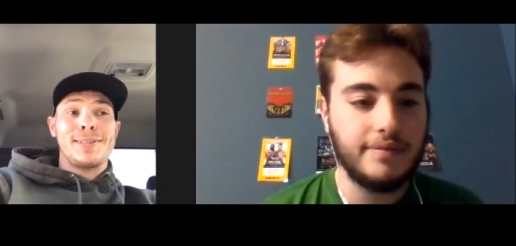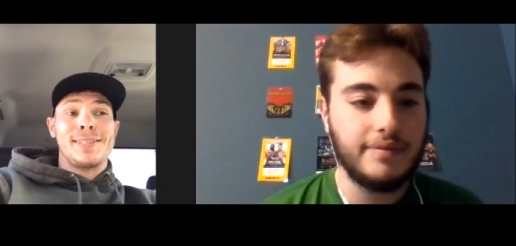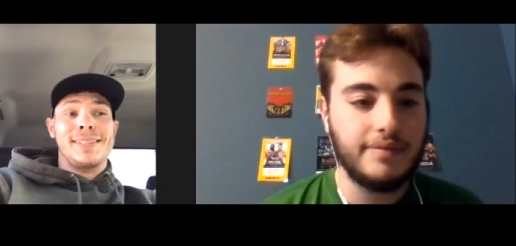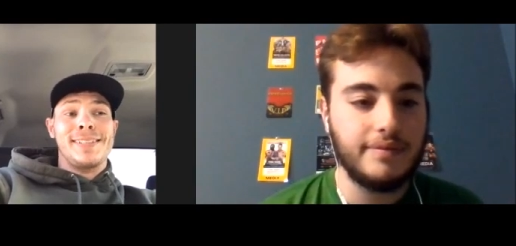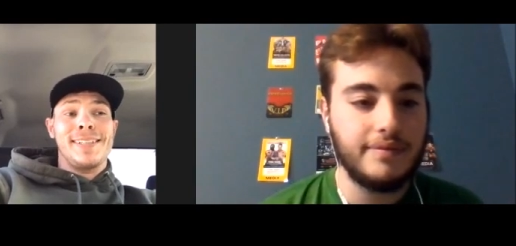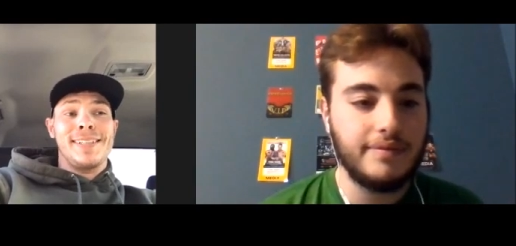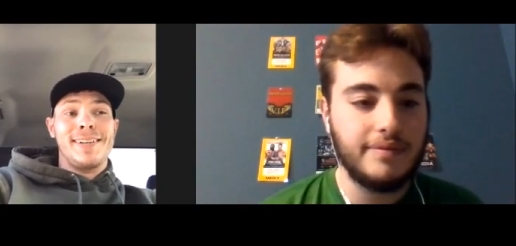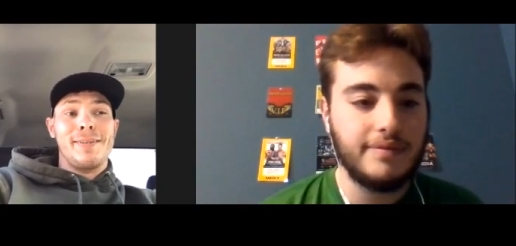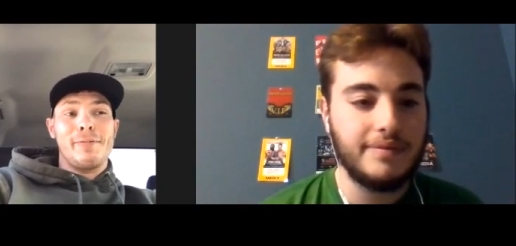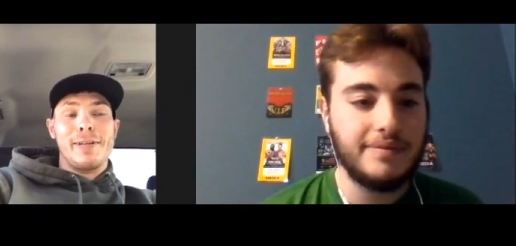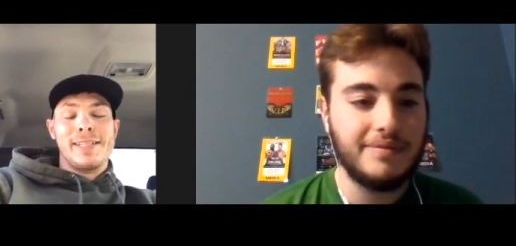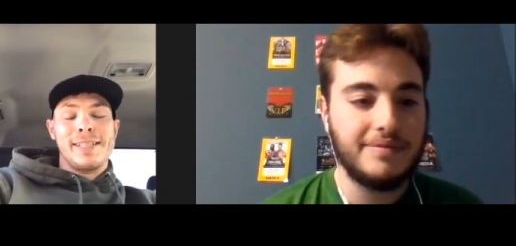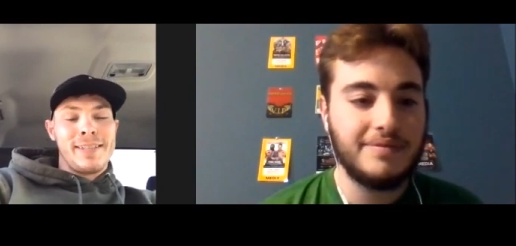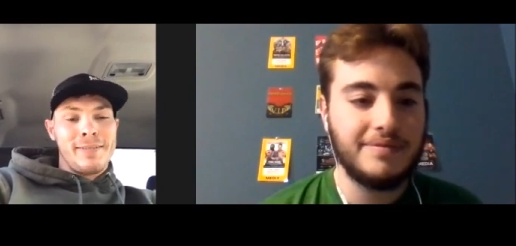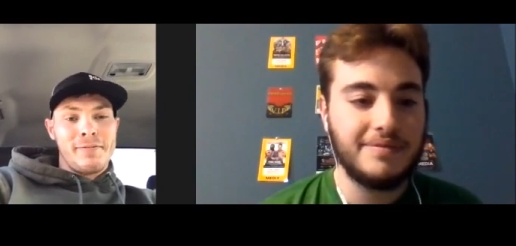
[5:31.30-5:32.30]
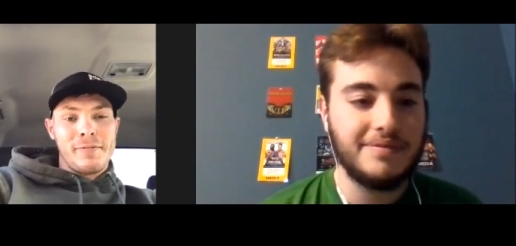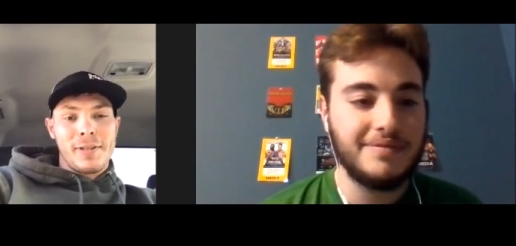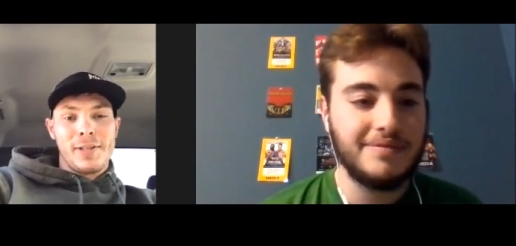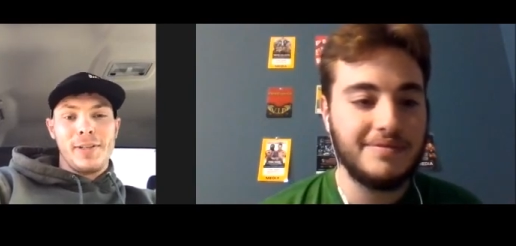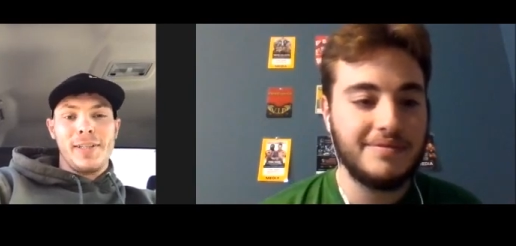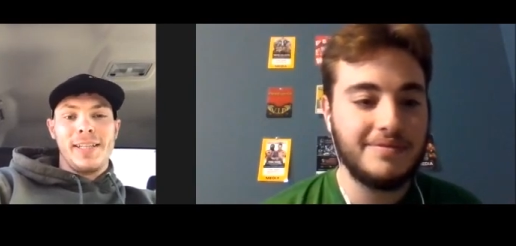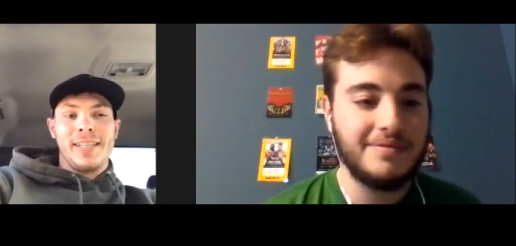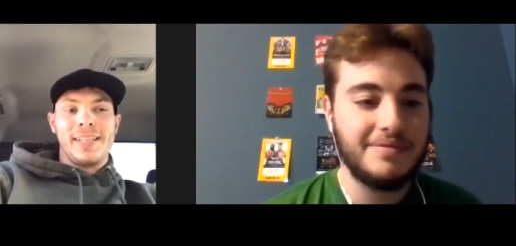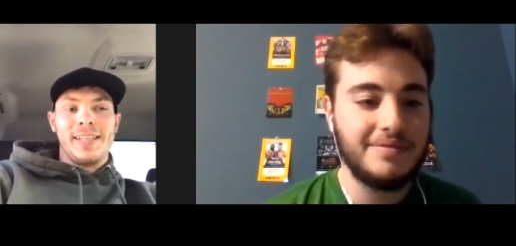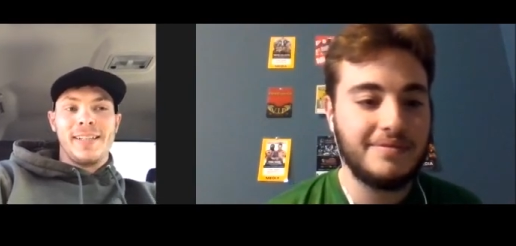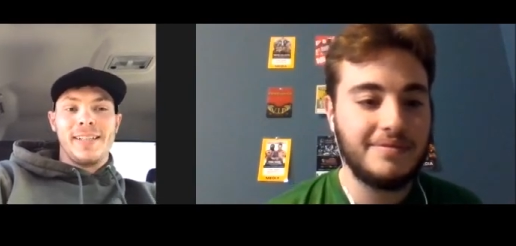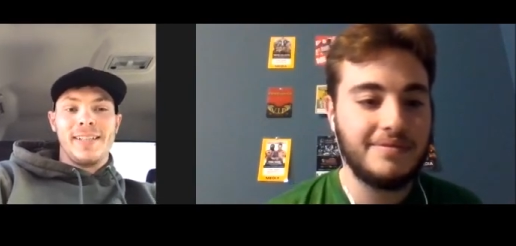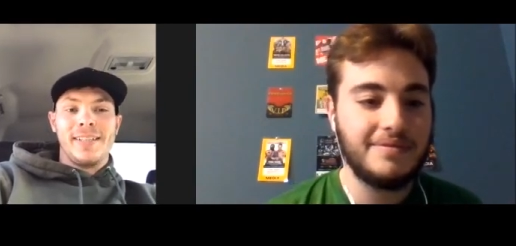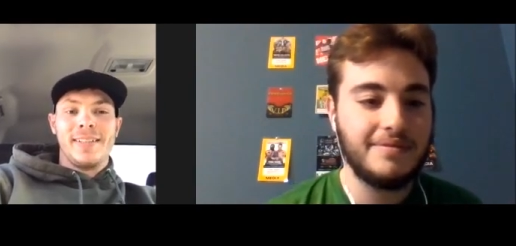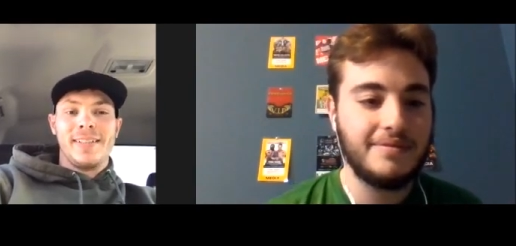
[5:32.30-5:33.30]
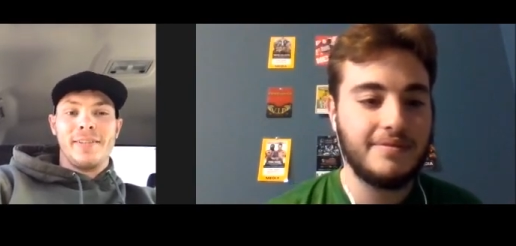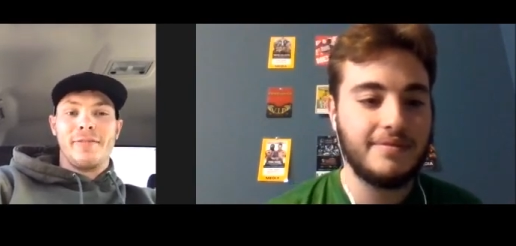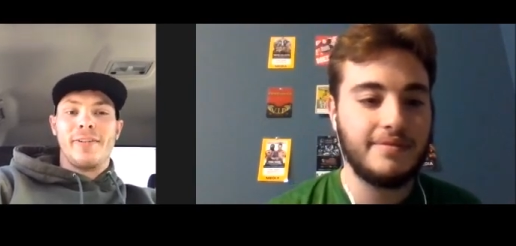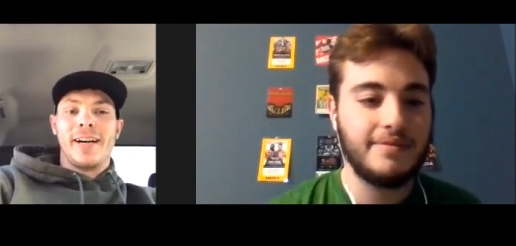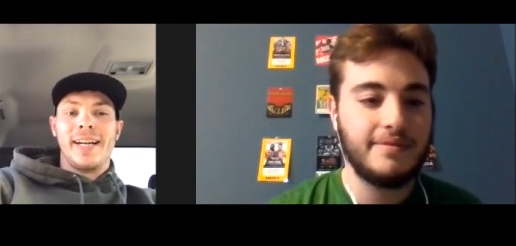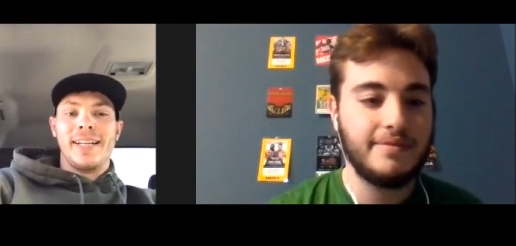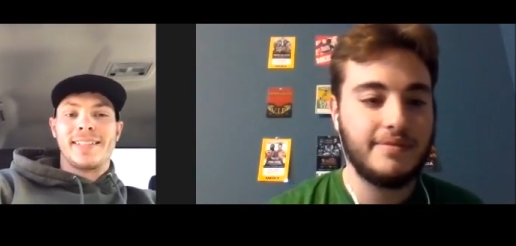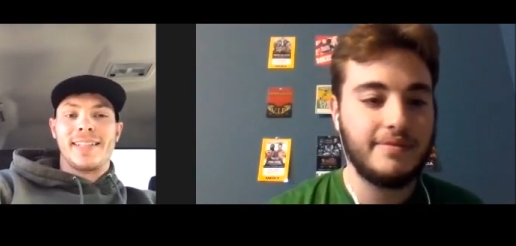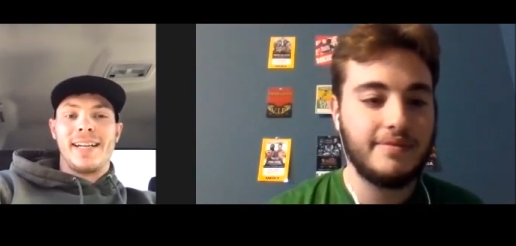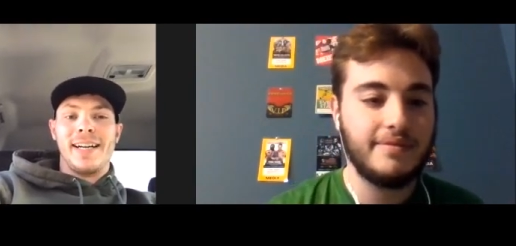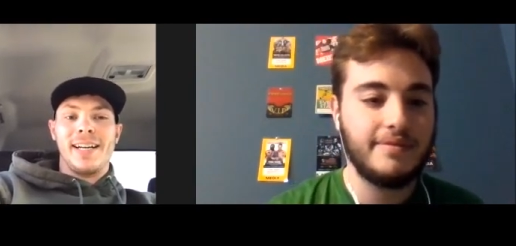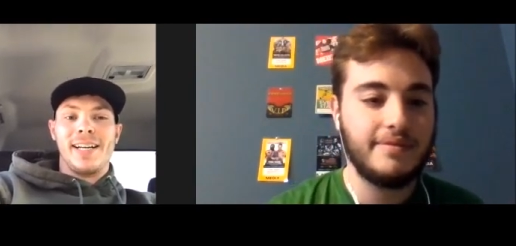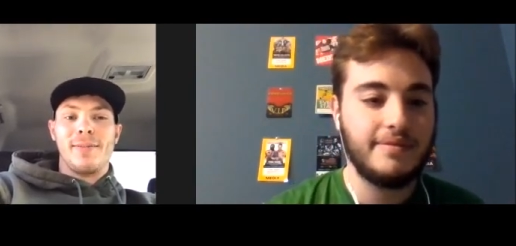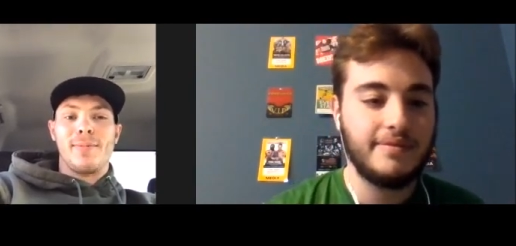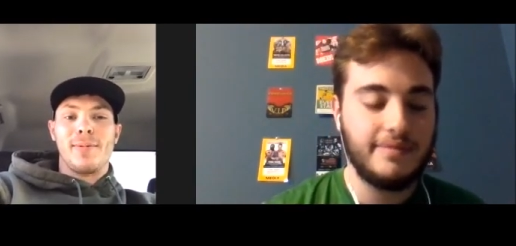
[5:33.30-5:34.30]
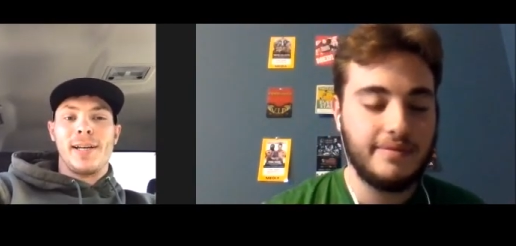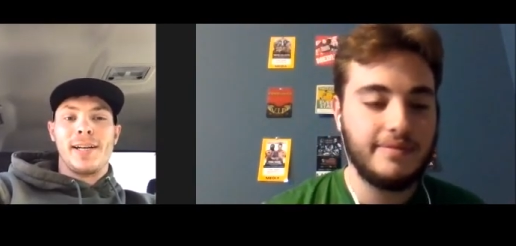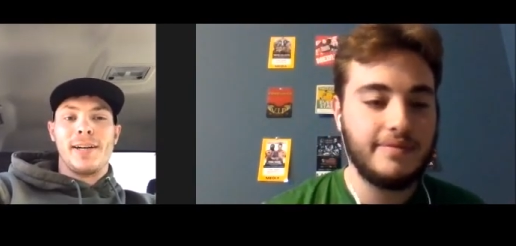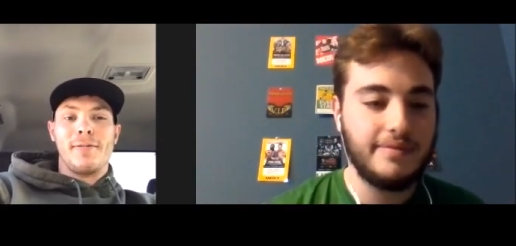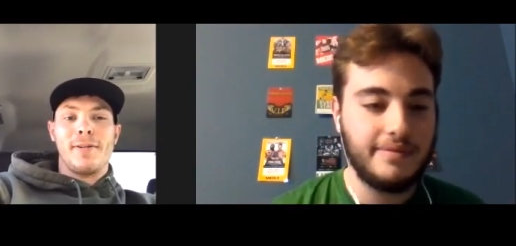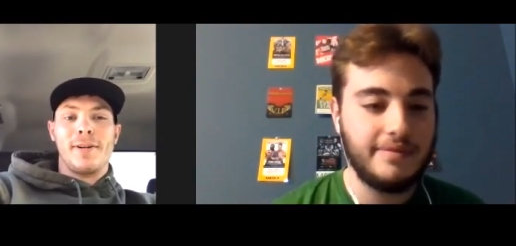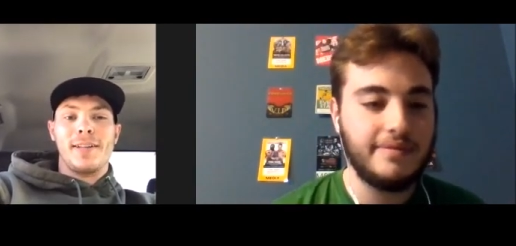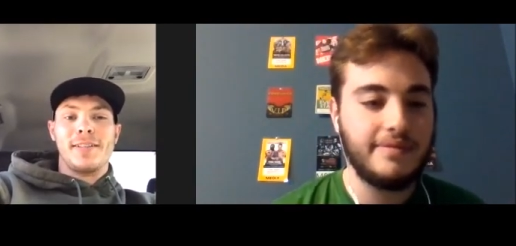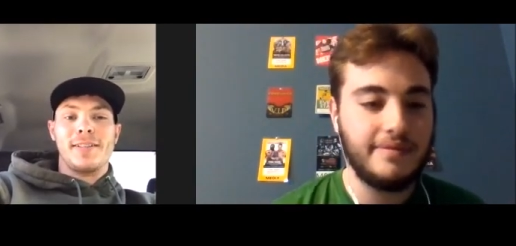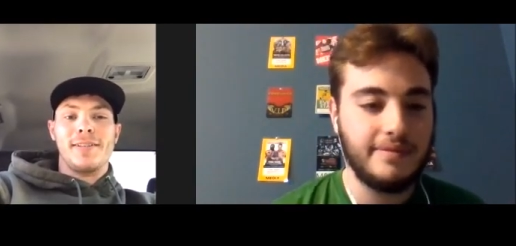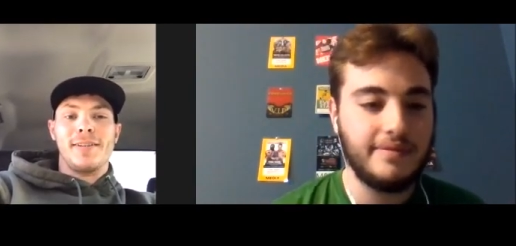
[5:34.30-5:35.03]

Speaker 1: here. You know, I wasn't really getting the fights lined up like I wanted to.